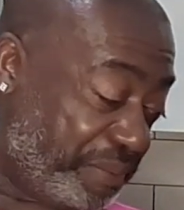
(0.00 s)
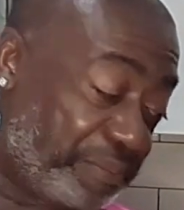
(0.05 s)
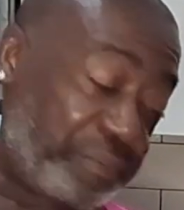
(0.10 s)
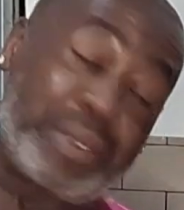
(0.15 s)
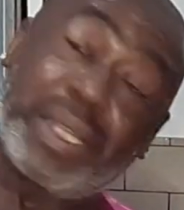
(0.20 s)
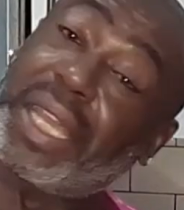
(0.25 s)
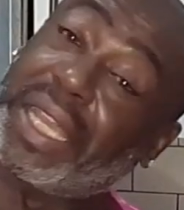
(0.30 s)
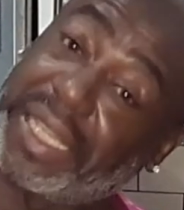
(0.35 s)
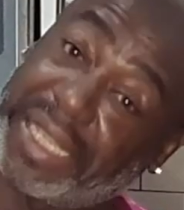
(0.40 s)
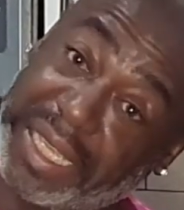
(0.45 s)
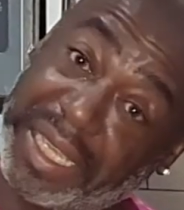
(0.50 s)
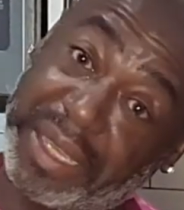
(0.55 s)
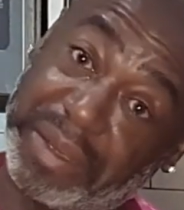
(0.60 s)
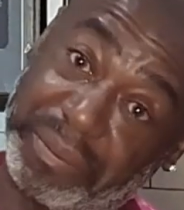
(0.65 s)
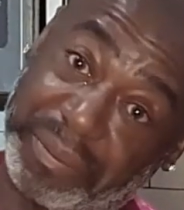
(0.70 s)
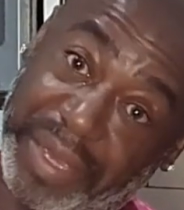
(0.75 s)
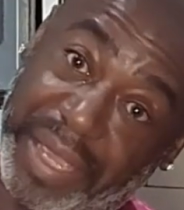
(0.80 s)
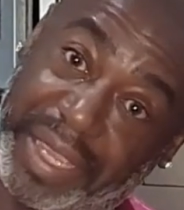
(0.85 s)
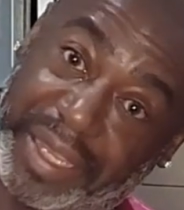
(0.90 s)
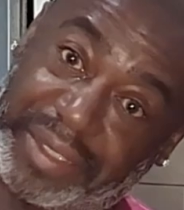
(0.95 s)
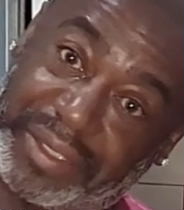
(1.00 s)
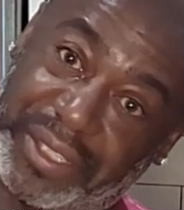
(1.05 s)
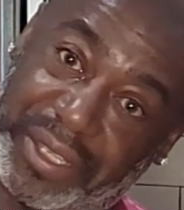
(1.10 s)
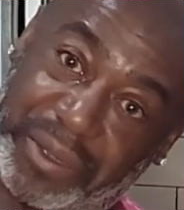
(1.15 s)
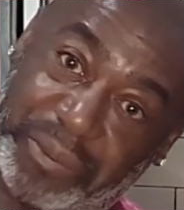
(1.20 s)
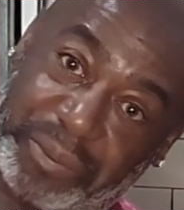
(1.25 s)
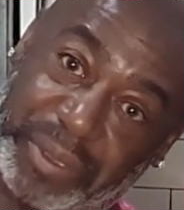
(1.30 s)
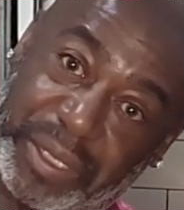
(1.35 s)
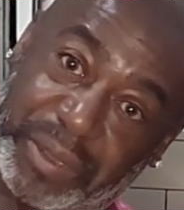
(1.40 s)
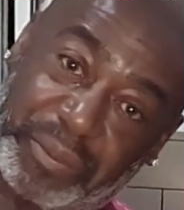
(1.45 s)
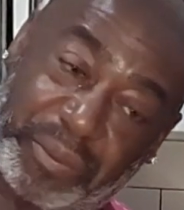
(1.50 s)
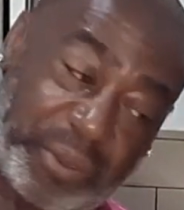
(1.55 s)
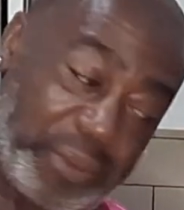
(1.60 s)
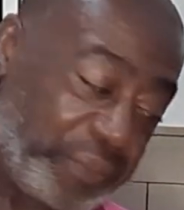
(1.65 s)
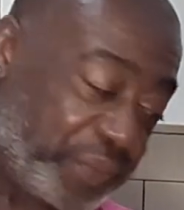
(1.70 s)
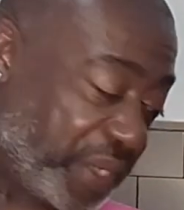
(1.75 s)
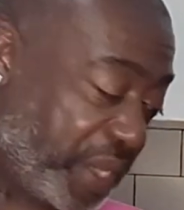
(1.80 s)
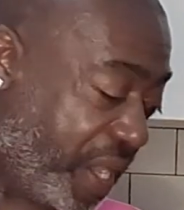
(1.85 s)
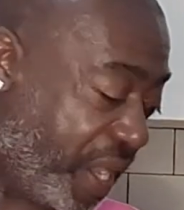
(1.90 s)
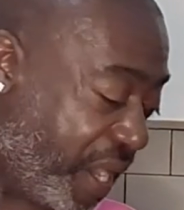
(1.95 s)
But I can bake though, people.
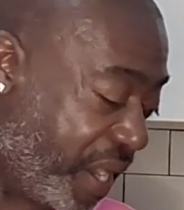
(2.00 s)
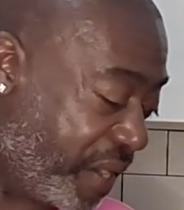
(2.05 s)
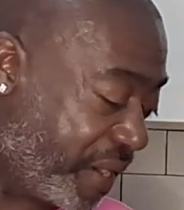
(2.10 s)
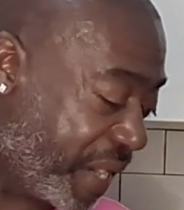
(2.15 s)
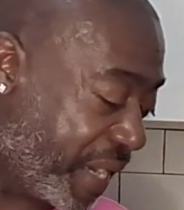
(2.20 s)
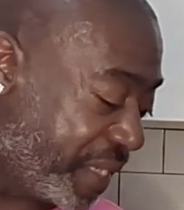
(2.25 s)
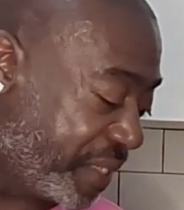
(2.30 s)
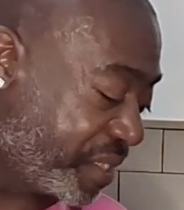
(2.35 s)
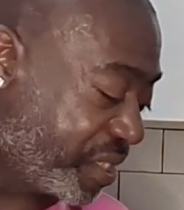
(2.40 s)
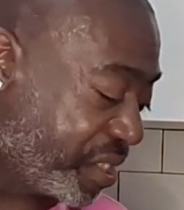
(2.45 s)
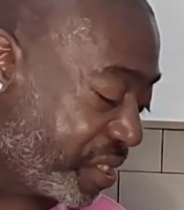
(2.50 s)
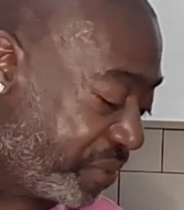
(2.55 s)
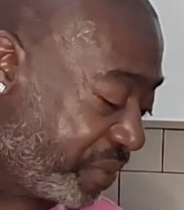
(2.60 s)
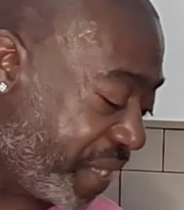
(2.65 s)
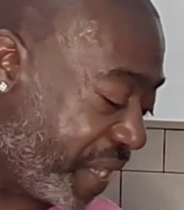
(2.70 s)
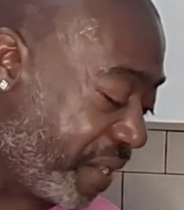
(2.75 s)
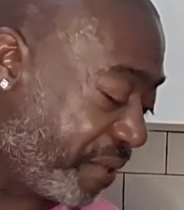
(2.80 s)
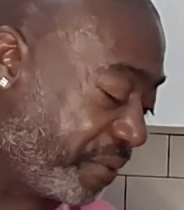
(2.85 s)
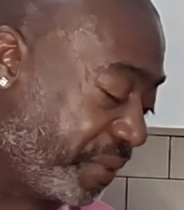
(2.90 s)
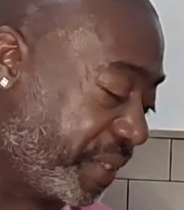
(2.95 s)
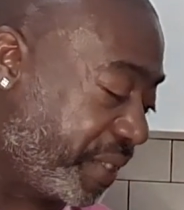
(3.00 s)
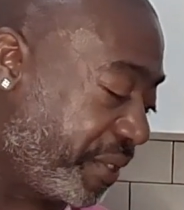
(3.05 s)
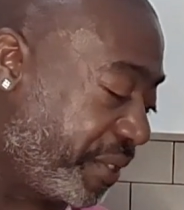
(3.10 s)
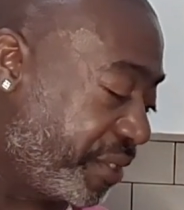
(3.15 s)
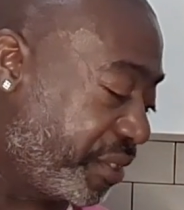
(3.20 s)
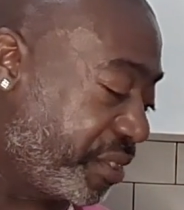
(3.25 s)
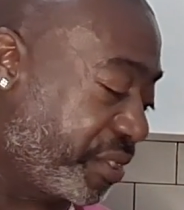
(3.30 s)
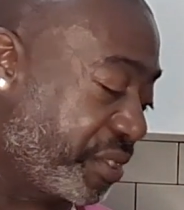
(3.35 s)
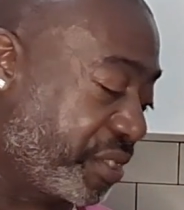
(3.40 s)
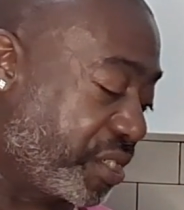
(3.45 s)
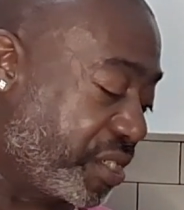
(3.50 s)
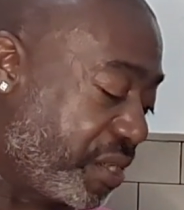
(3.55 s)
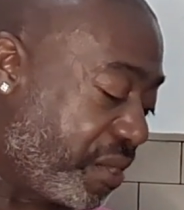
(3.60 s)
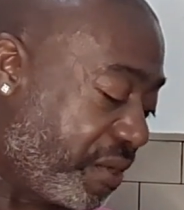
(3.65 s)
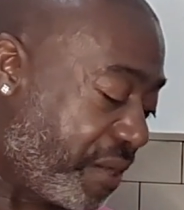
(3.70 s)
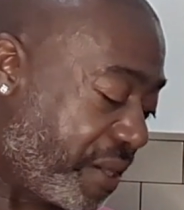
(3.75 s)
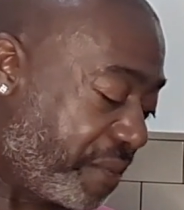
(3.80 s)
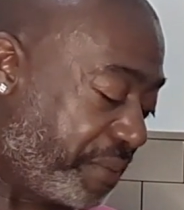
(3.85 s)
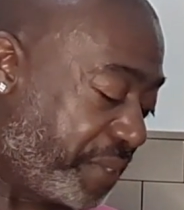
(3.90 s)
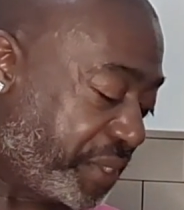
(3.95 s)
Alright, so now we're going to slow
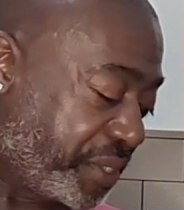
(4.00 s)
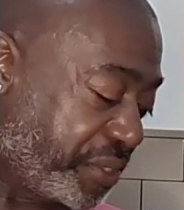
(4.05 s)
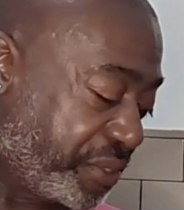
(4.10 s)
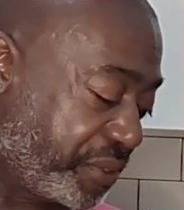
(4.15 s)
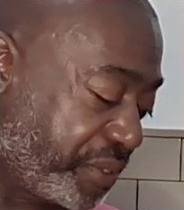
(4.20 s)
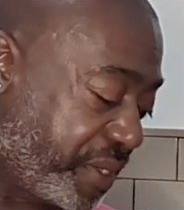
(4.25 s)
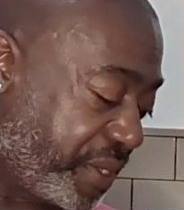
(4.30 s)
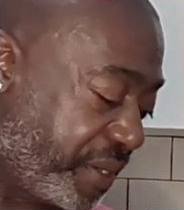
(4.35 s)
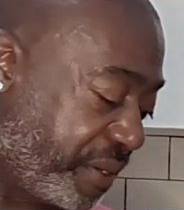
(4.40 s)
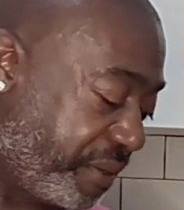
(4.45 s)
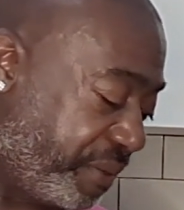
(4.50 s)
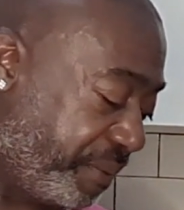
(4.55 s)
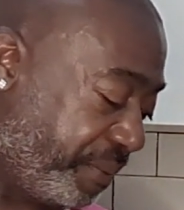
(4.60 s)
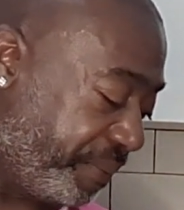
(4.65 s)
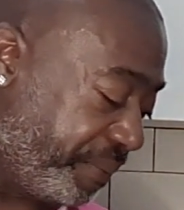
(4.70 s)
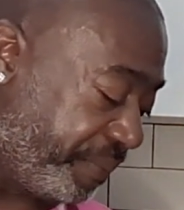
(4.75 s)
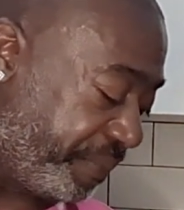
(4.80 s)
our mixer down.